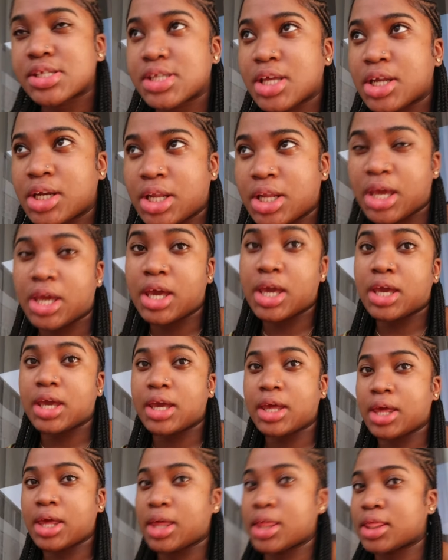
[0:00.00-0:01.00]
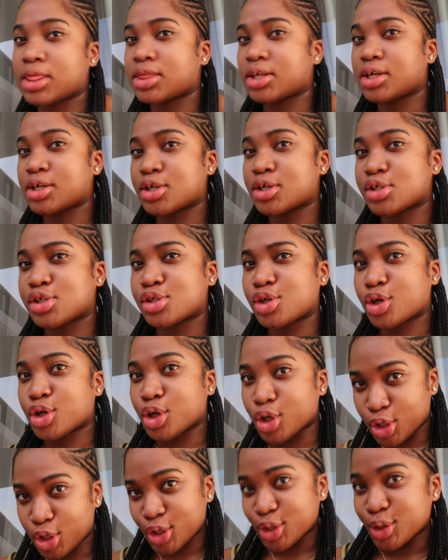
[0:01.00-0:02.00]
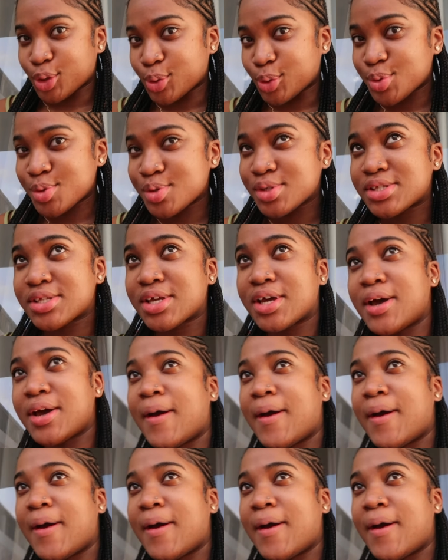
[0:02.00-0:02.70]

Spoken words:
Sunday and things are closed,